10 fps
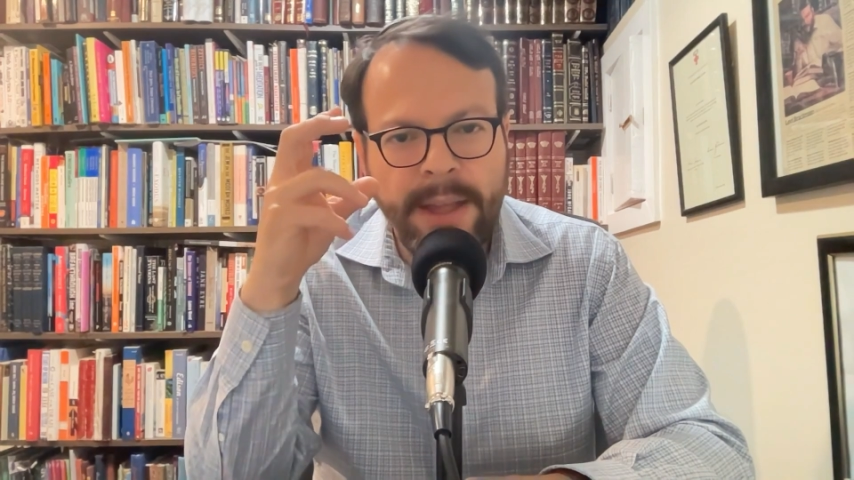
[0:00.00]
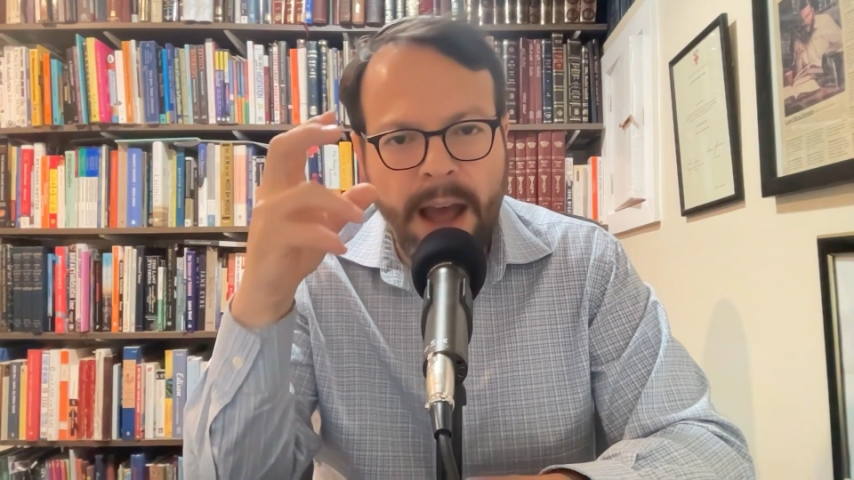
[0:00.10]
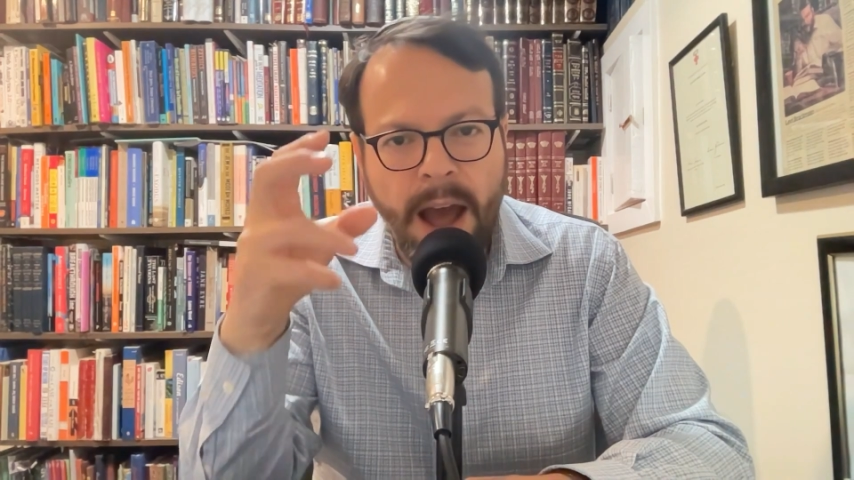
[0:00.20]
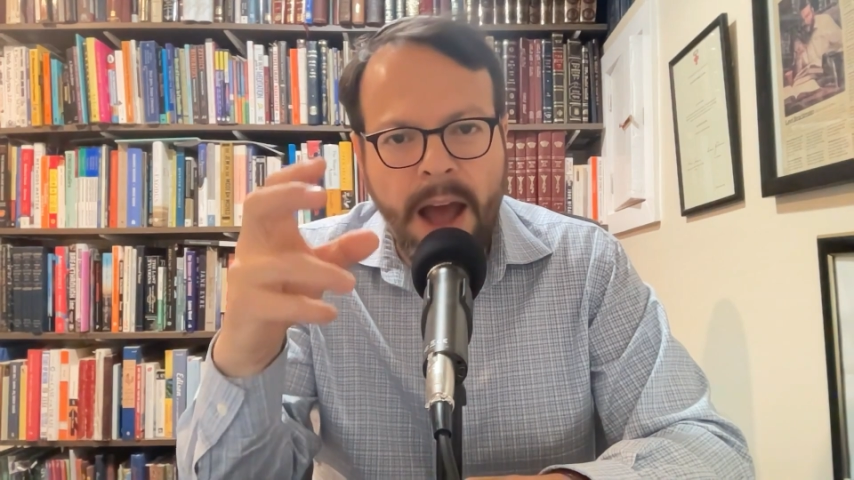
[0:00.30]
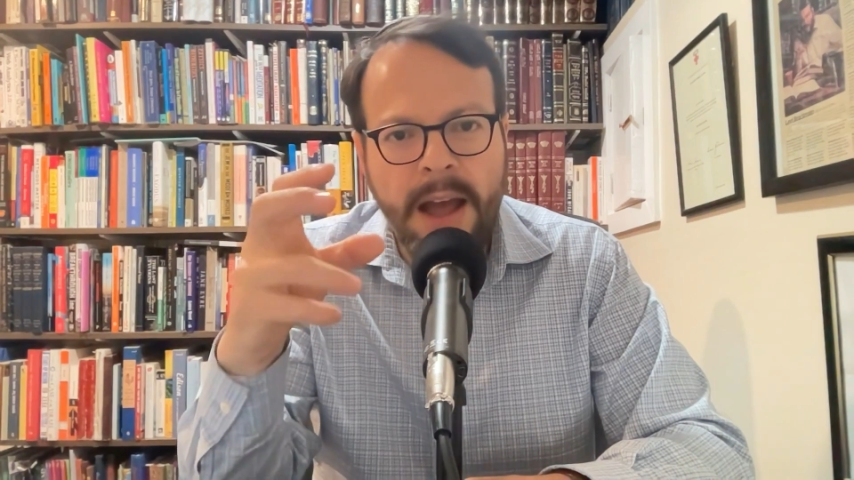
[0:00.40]

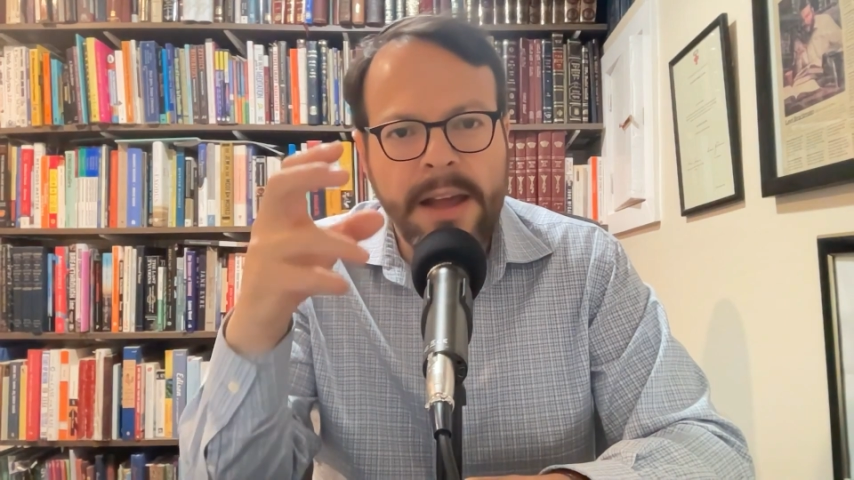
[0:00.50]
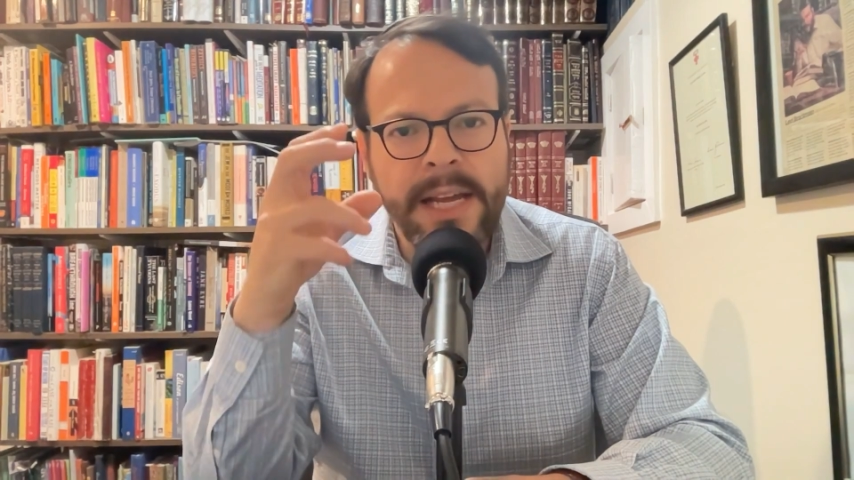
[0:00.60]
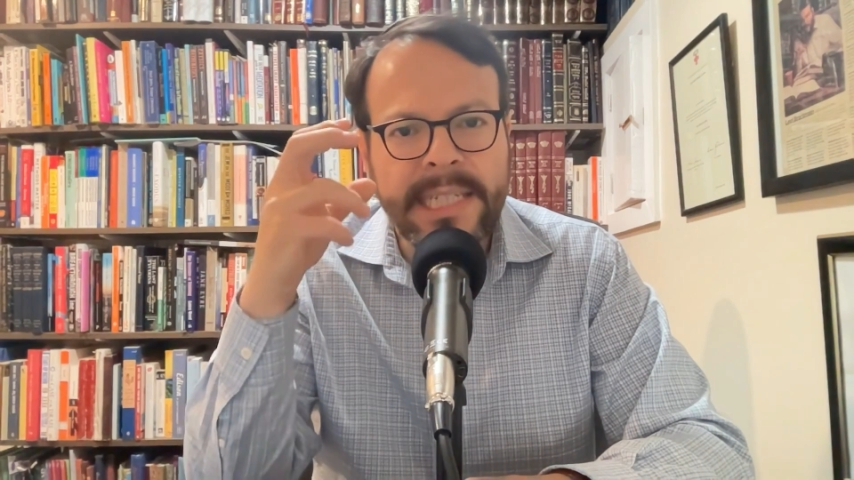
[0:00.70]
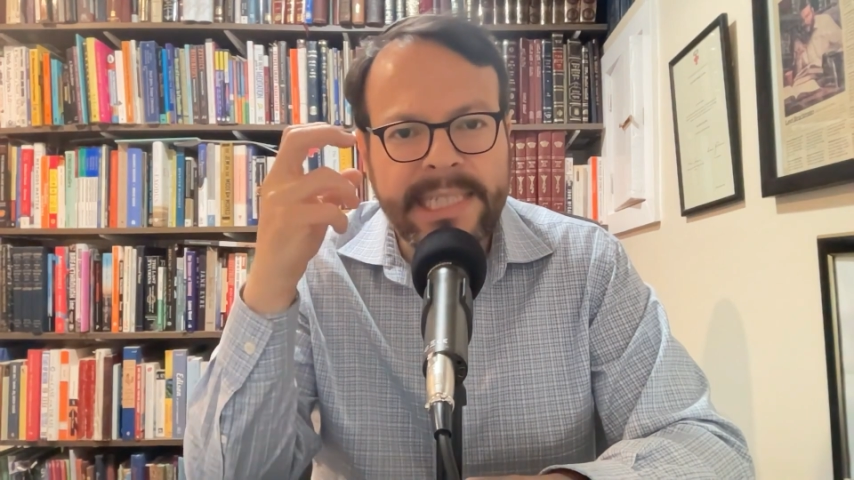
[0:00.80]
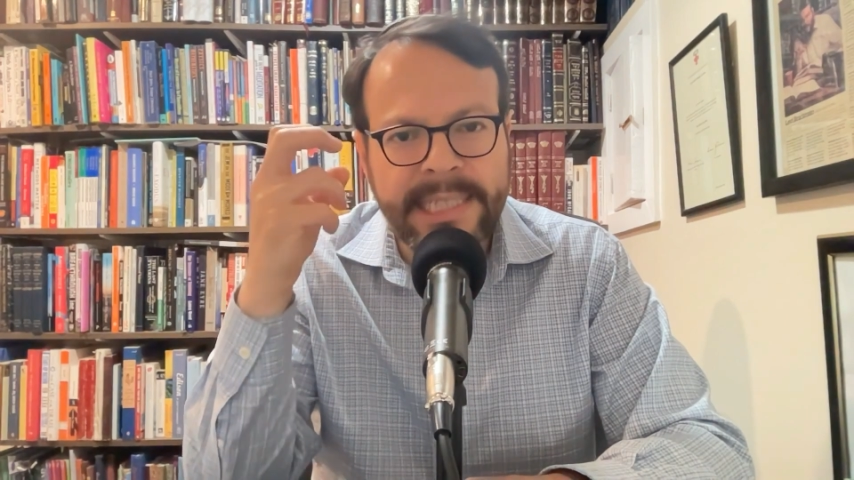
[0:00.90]
are
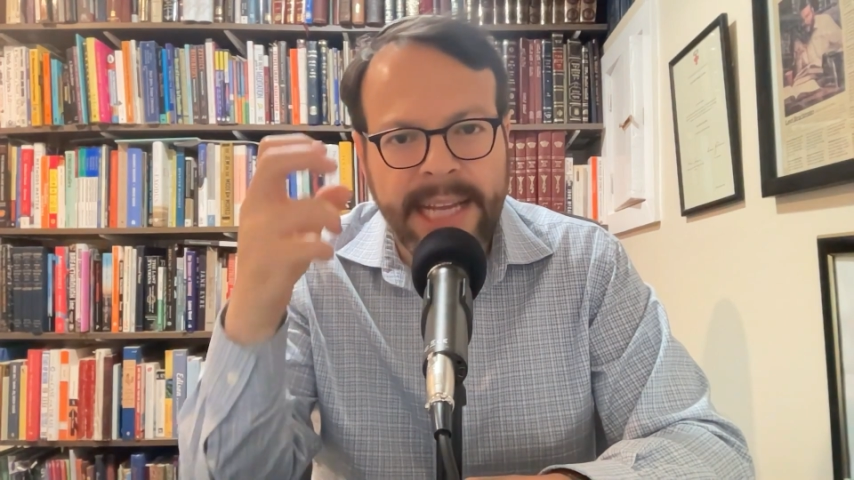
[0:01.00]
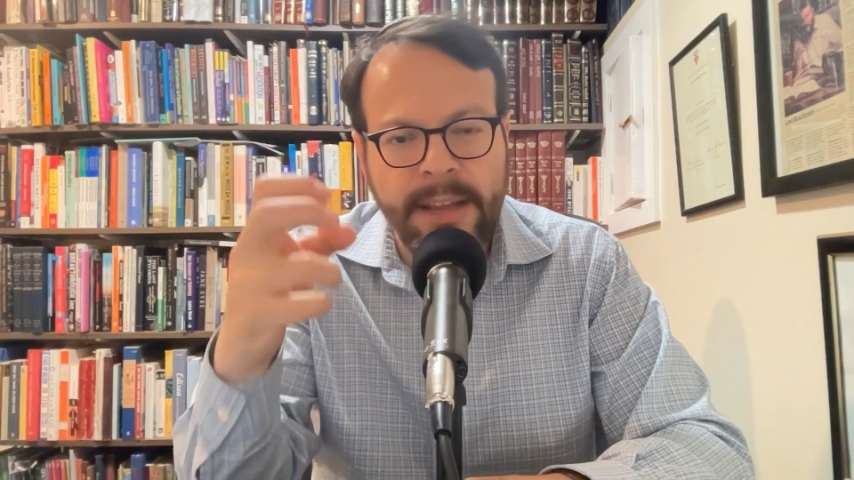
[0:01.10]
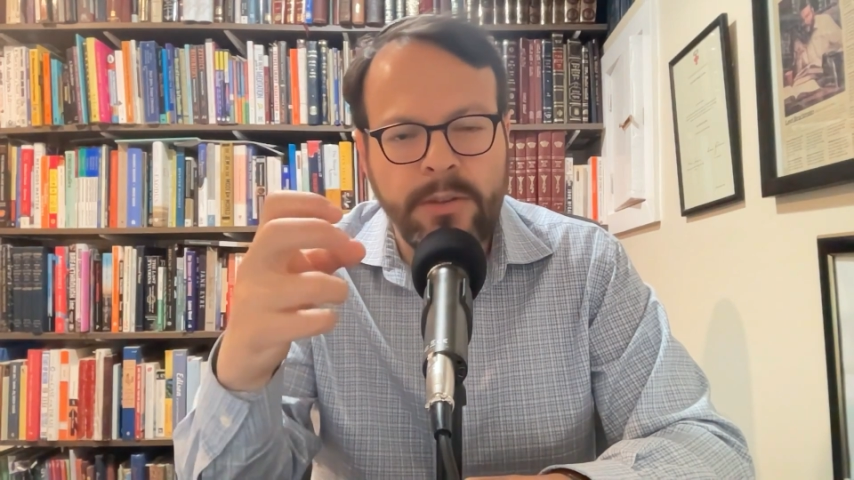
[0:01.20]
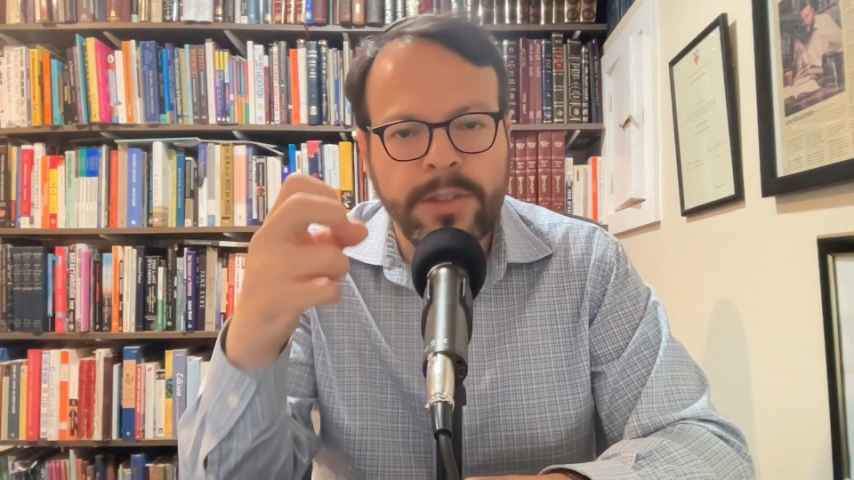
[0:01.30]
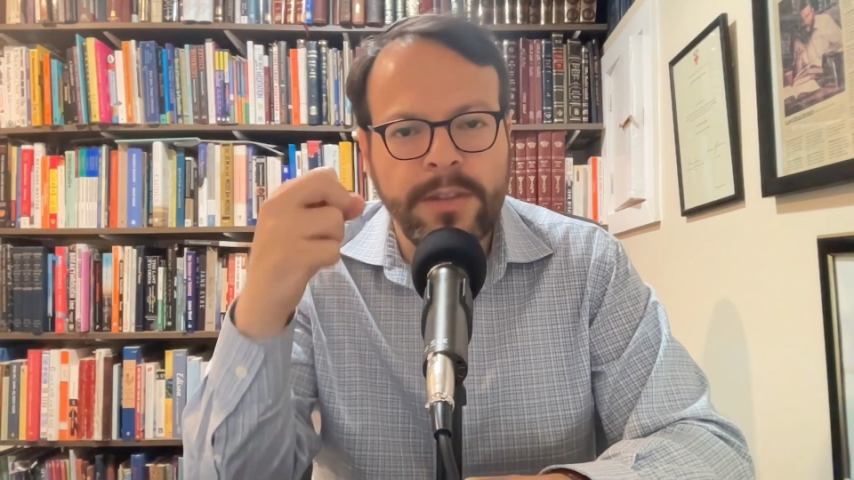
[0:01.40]
cycles